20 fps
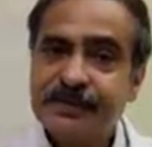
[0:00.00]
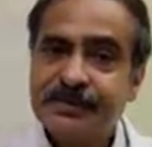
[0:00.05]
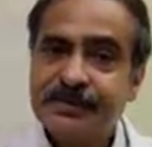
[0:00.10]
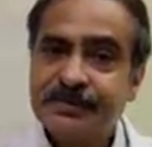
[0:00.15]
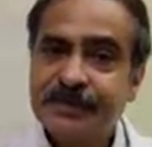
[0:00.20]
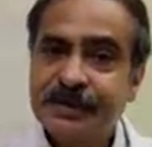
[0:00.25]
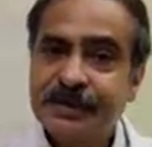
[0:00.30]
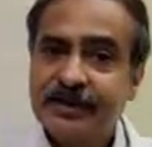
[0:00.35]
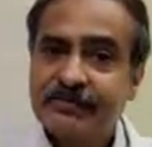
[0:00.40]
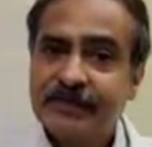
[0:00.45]

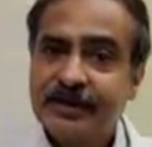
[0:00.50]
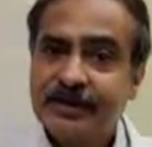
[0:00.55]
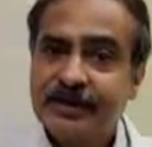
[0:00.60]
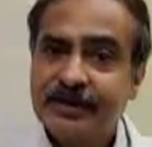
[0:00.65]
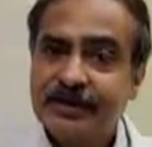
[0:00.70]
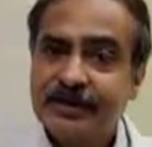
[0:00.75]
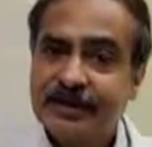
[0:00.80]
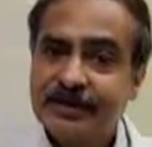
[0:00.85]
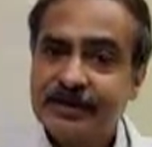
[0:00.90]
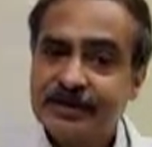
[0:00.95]
there will
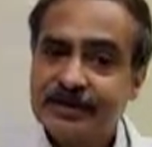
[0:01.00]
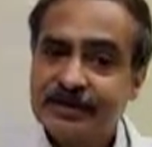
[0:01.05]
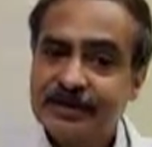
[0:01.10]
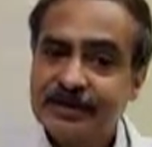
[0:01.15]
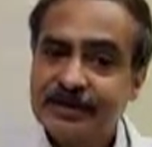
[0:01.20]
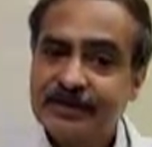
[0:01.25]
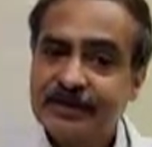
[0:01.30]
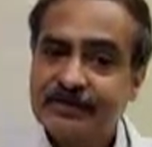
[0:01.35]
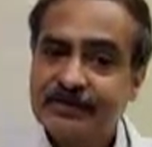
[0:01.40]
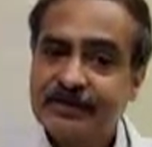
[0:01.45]
be the
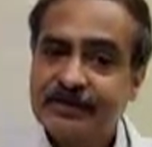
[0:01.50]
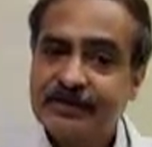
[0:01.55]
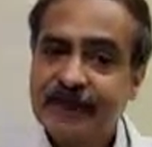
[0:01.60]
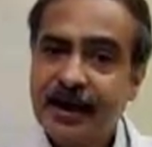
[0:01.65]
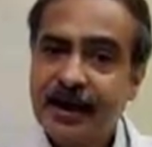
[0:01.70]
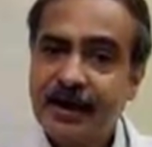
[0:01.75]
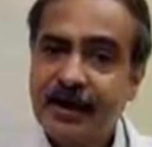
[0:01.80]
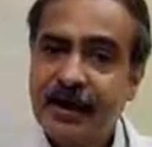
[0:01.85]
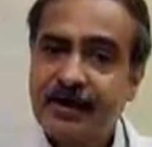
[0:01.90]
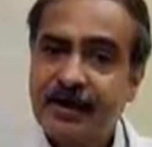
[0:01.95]
patient will
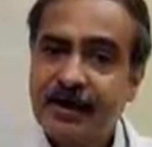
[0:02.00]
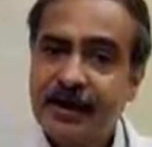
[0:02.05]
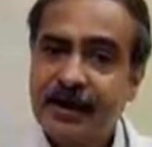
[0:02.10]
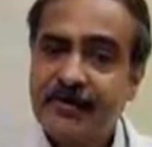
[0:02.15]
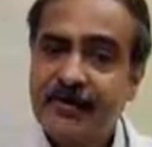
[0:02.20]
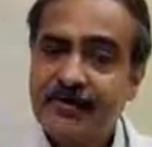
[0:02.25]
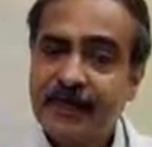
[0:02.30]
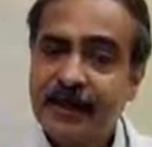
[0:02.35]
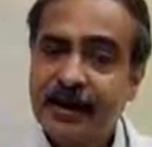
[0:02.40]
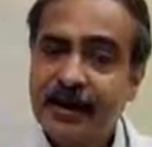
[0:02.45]
have a
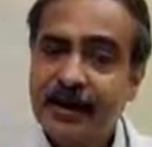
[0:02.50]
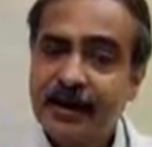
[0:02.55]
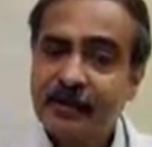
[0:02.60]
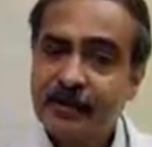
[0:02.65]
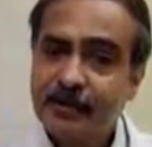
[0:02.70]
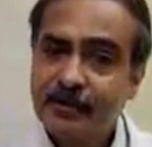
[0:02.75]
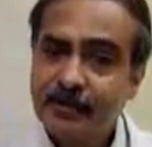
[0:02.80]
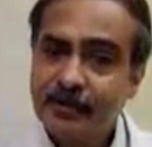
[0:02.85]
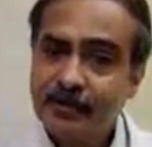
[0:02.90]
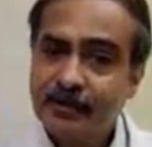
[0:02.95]
frank
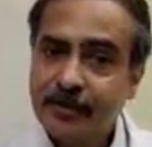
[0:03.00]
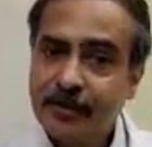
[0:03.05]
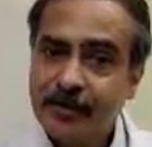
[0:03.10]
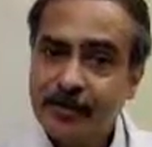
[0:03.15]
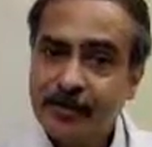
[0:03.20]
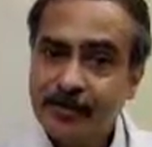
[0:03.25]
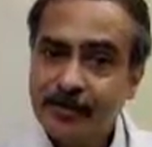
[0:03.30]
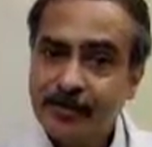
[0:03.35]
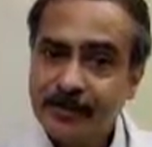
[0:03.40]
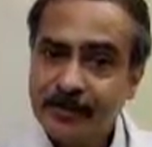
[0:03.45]
lower
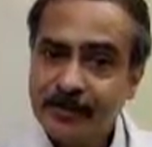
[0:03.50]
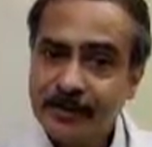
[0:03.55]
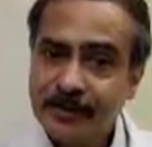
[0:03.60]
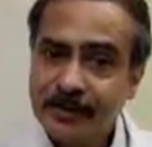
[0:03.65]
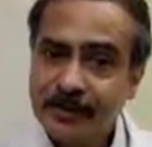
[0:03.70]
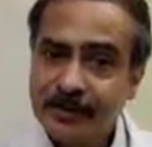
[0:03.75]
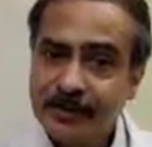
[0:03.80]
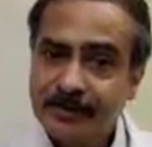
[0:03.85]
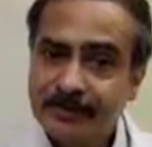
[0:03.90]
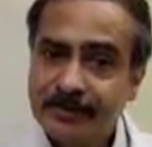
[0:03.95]
abdominal
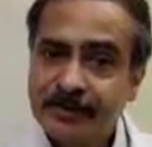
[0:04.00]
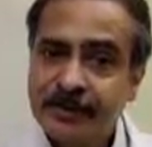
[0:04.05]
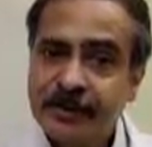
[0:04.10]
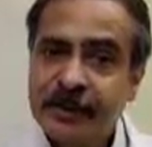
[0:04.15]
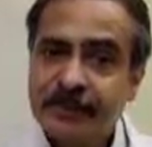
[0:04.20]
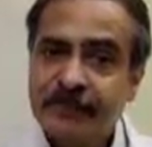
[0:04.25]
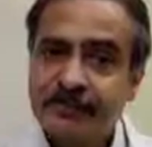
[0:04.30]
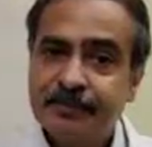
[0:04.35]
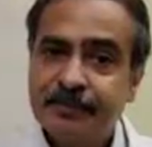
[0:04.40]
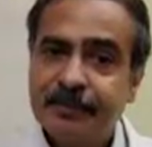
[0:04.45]
pain,
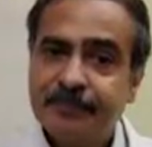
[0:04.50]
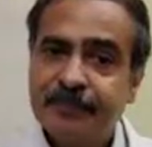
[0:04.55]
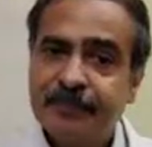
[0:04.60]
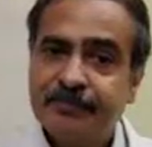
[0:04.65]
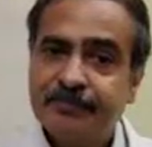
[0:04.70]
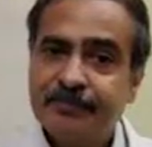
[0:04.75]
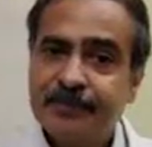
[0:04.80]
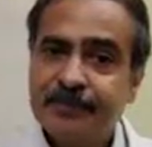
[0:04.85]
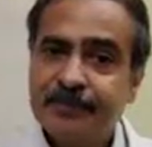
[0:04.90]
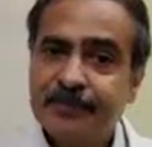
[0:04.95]

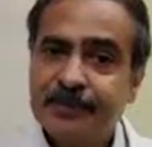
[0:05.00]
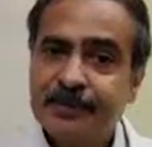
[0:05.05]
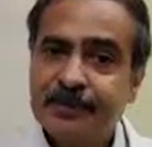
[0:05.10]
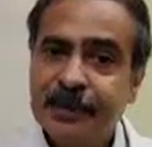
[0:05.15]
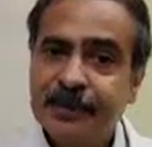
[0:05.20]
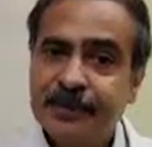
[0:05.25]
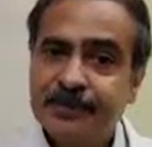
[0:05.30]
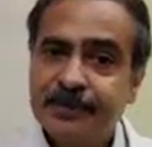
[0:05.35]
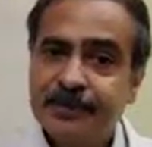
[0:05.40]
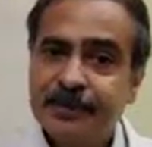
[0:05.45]
patient will be
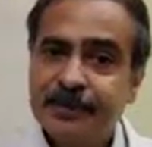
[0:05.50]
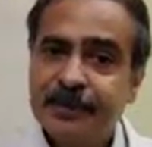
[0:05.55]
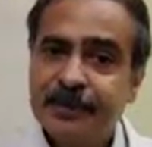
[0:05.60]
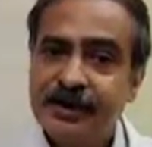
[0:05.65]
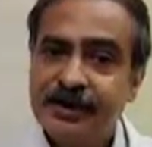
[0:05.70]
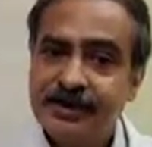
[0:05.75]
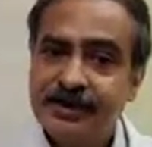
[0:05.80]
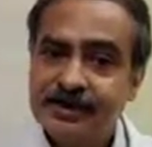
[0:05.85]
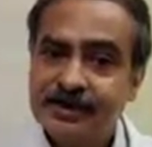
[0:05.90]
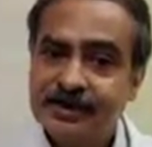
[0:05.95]
having
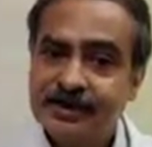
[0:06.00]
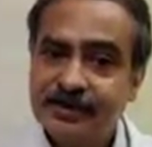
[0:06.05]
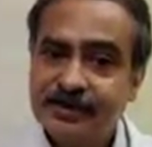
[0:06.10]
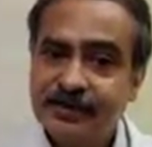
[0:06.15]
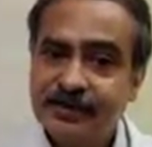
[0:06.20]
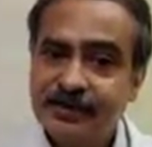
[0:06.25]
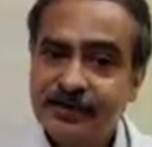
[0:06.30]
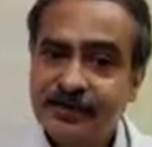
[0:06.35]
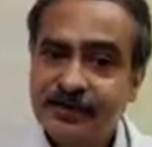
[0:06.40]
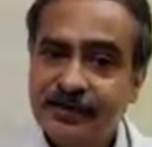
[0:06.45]

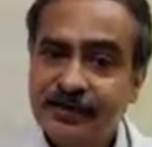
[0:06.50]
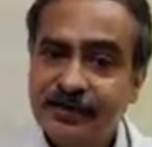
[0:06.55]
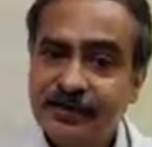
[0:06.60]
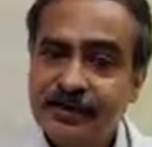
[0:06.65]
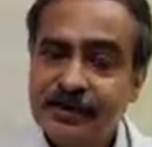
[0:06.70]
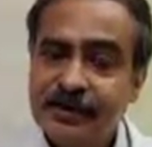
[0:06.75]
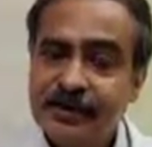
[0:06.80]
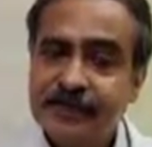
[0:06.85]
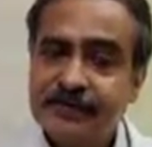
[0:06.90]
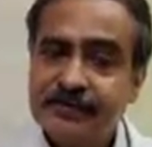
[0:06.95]
discomfort,
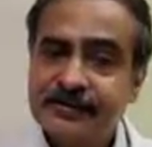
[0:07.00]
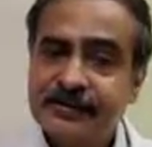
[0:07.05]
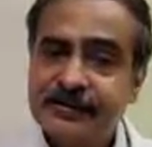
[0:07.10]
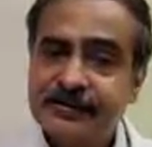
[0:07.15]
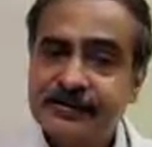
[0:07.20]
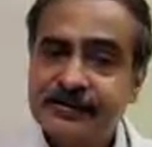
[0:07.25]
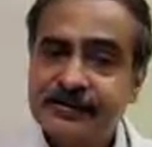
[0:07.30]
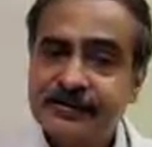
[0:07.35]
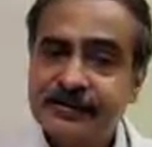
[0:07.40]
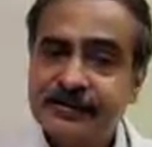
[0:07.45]
there
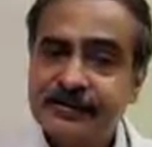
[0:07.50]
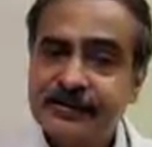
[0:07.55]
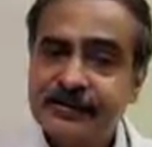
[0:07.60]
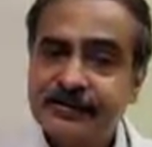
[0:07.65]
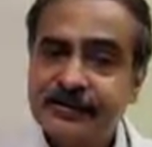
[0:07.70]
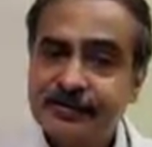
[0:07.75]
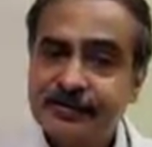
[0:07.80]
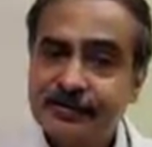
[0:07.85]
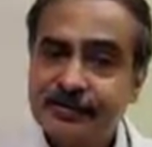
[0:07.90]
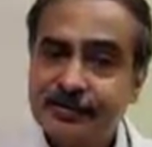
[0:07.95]
is increase
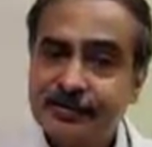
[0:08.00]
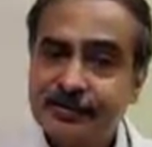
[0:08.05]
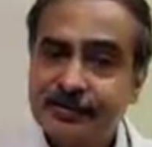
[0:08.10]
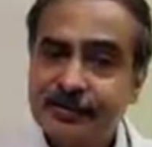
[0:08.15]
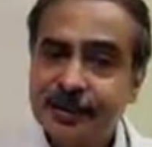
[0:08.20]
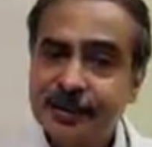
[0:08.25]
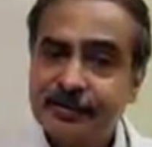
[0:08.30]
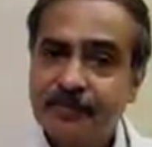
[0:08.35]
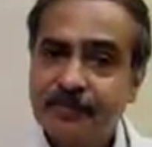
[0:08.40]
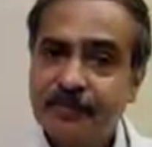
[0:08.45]
in the
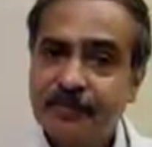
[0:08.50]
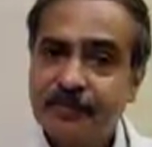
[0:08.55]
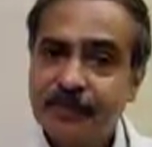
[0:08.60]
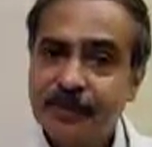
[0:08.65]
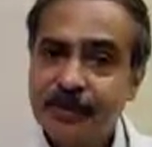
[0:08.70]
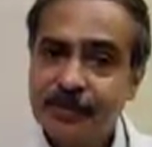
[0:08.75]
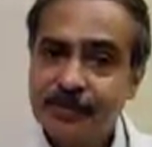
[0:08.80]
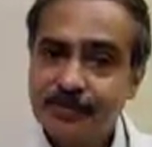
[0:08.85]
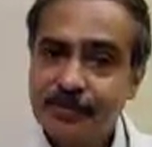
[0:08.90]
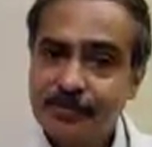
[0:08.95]

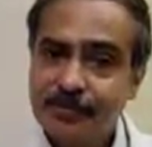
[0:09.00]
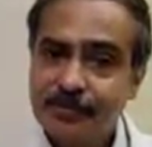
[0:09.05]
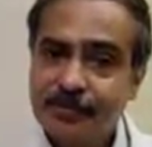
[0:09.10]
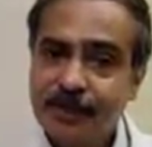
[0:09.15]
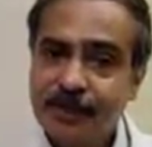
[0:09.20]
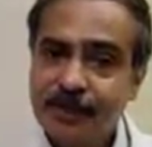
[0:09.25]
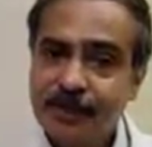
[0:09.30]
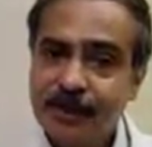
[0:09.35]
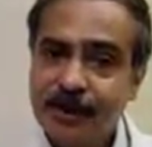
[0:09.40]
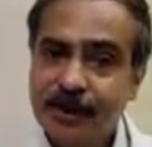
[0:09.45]

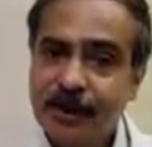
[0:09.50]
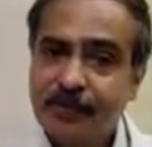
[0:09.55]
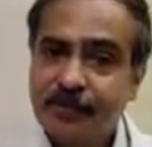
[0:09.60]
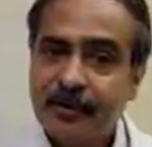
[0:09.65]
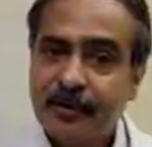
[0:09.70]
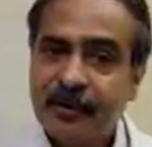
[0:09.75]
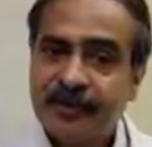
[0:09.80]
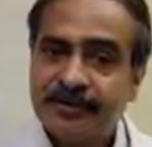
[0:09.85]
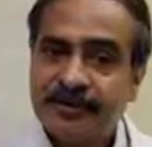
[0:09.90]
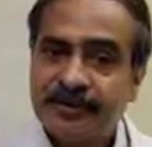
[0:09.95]
suprapubic or
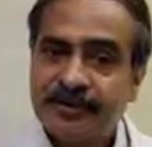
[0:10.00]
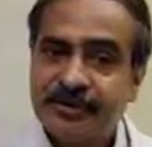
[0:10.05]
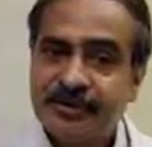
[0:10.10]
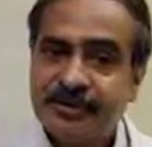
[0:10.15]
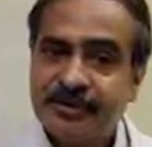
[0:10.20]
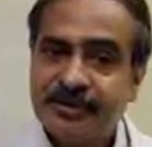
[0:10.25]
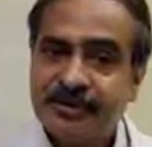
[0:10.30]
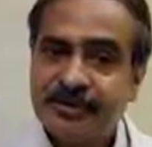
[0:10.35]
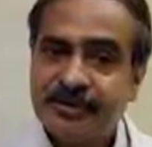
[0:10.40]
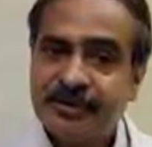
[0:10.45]
hypogastric
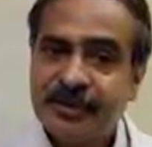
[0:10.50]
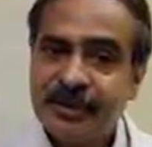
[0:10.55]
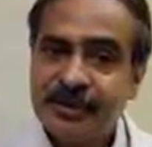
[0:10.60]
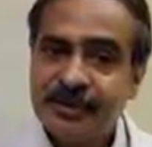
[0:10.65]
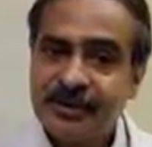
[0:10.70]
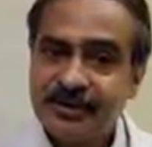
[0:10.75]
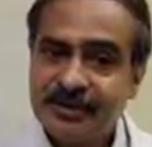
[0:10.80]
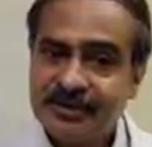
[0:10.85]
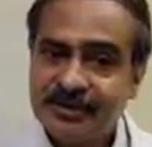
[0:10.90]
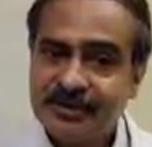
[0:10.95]
region
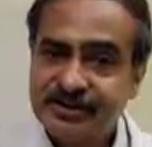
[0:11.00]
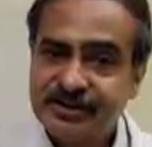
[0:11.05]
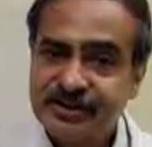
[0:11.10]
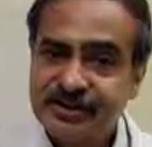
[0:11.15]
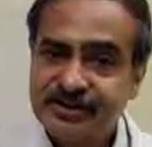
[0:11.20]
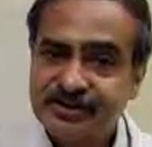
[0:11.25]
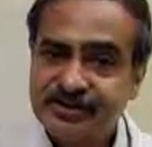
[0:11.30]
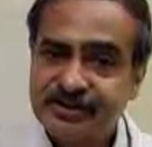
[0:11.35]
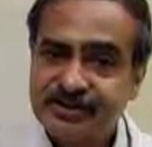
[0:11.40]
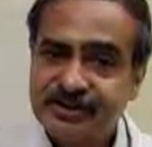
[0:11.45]

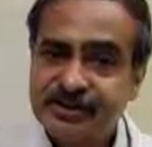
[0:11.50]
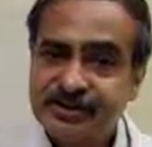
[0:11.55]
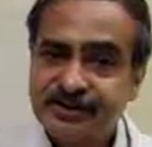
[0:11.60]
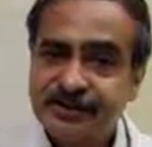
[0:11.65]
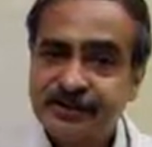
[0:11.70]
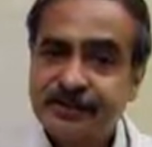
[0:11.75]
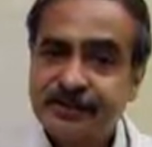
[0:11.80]
distension,